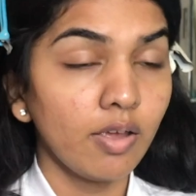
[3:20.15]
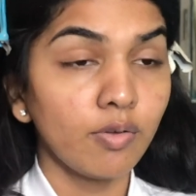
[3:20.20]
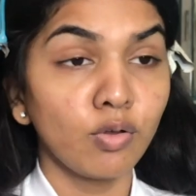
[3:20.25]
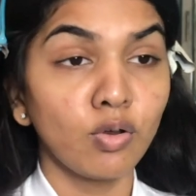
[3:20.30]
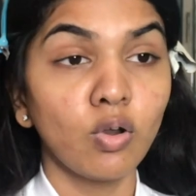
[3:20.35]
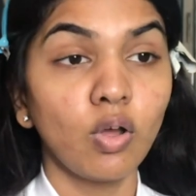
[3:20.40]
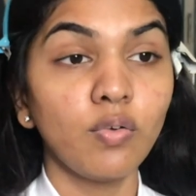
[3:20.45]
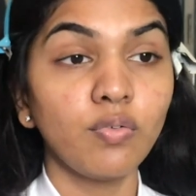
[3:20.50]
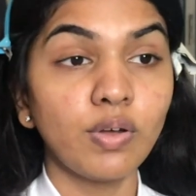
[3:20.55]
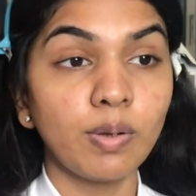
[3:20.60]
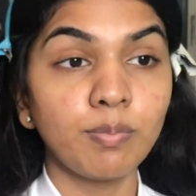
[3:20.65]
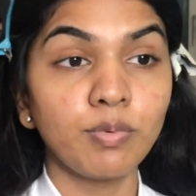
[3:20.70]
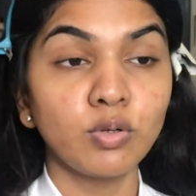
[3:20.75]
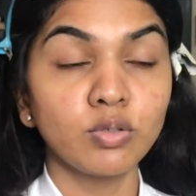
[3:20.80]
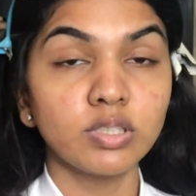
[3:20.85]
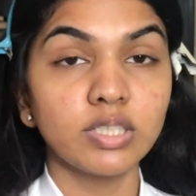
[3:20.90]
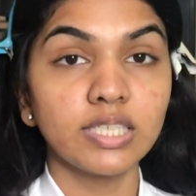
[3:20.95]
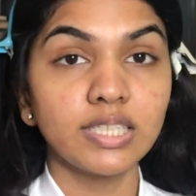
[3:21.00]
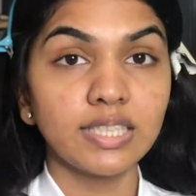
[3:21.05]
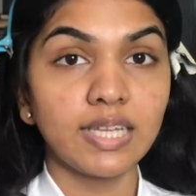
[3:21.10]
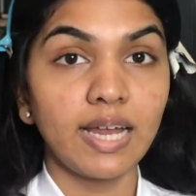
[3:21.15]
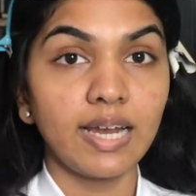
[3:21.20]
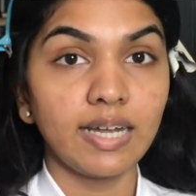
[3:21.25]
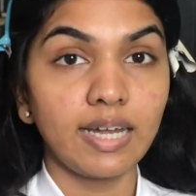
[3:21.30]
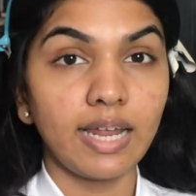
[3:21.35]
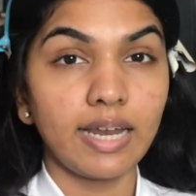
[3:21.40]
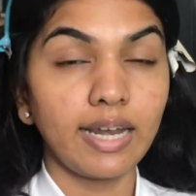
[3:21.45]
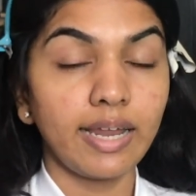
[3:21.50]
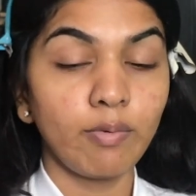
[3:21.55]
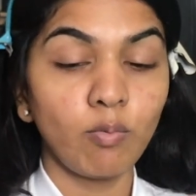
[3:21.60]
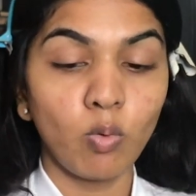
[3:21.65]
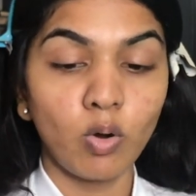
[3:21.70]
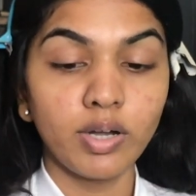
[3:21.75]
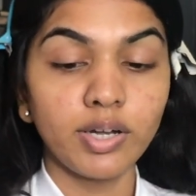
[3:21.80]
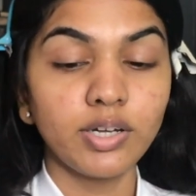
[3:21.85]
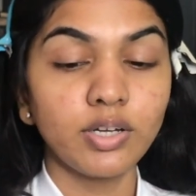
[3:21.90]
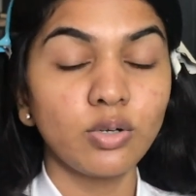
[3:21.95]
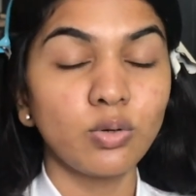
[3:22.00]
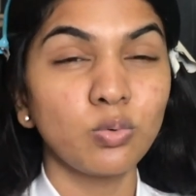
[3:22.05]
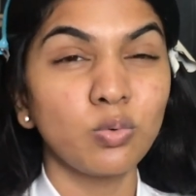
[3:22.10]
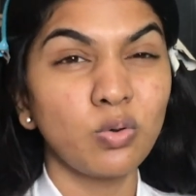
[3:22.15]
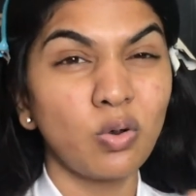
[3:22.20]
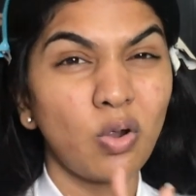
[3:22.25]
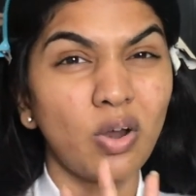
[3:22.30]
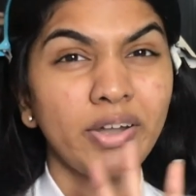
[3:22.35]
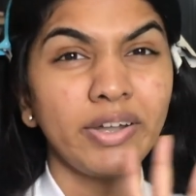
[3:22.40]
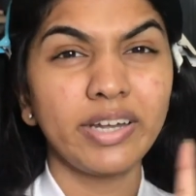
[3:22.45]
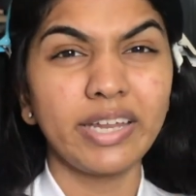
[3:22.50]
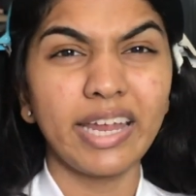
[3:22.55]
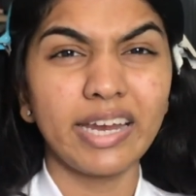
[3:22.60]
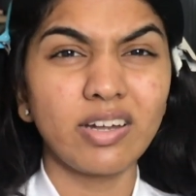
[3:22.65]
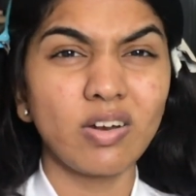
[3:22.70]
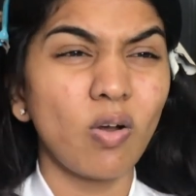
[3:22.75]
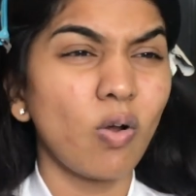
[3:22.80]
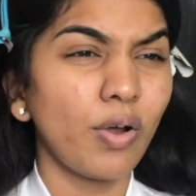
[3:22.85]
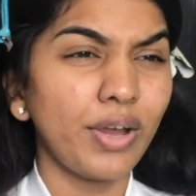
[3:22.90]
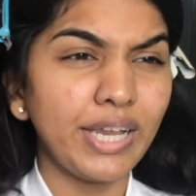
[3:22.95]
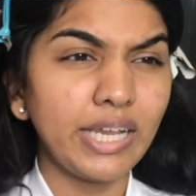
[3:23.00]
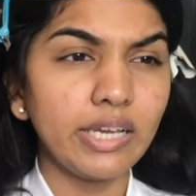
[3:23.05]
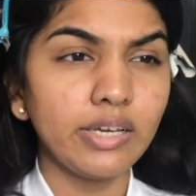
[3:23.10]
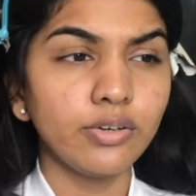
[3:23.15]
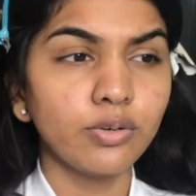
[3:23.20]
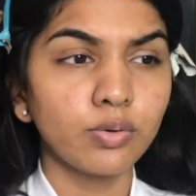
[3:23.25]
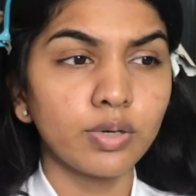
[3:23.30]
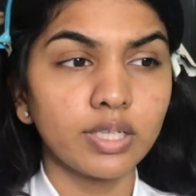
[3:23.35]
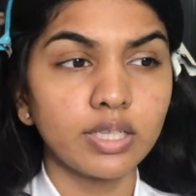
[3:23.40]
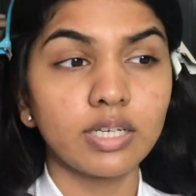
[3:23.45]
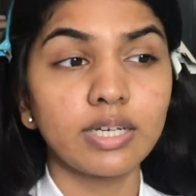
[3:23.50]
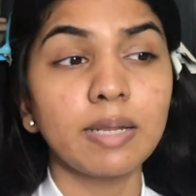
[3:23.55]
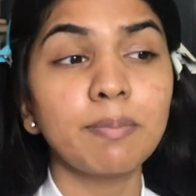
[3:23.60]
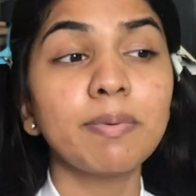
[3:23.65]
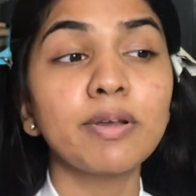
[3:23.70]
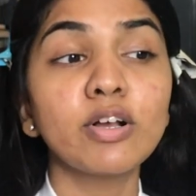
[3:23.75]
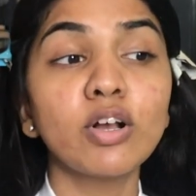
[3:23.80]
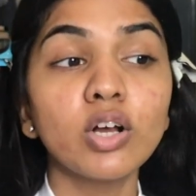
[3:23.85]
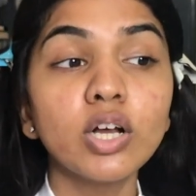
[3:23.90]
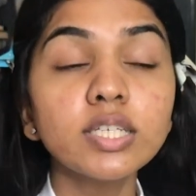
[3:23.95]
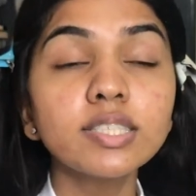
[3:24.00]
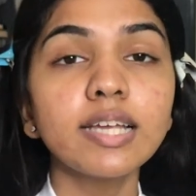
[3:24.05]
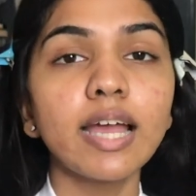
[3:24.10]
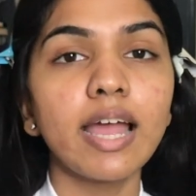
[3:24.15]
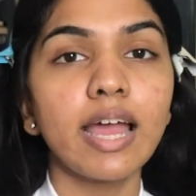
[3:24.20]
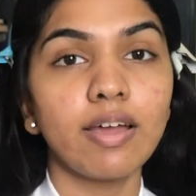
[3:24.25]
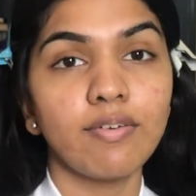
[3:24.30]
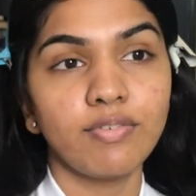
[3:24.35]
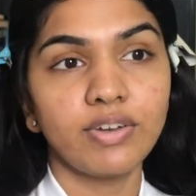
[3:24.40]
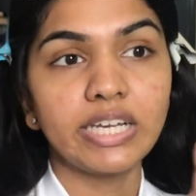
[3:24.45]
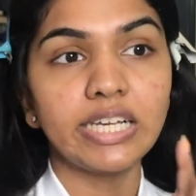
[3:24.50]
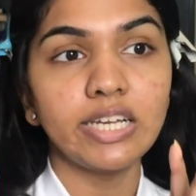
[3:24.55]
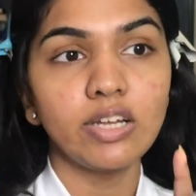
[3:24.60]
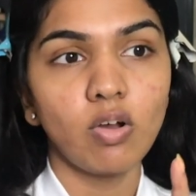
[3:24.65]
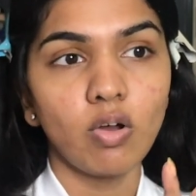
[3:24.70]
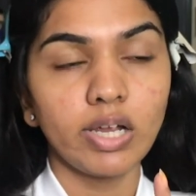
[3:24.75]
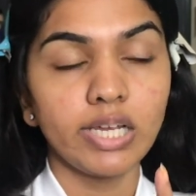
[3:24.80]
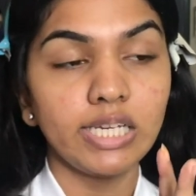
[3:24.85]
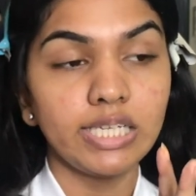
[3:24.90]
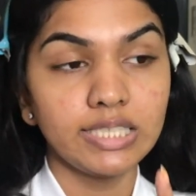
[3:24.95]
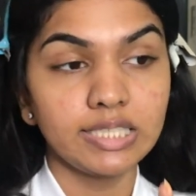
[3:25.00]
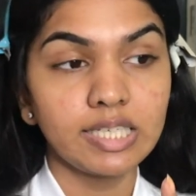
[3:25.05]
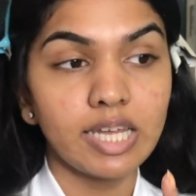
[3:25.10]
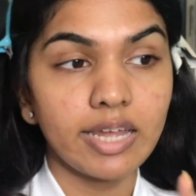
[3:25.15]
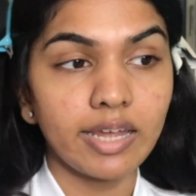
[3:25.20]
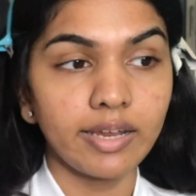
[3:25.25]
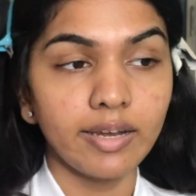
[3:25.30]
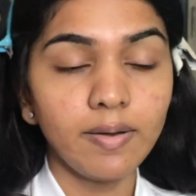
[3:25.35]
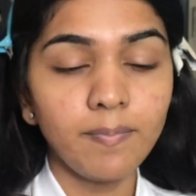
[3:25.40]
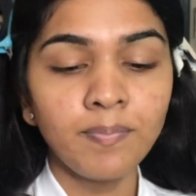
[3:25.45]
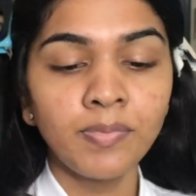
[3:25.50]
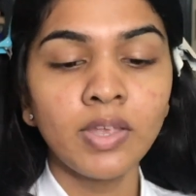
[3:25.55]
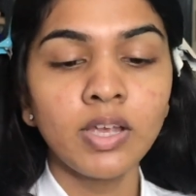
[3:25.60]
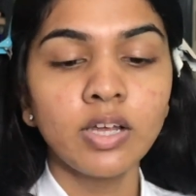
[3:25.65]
You know, if I'm using that and I wanted to not get oily during the day because I have really oily skin.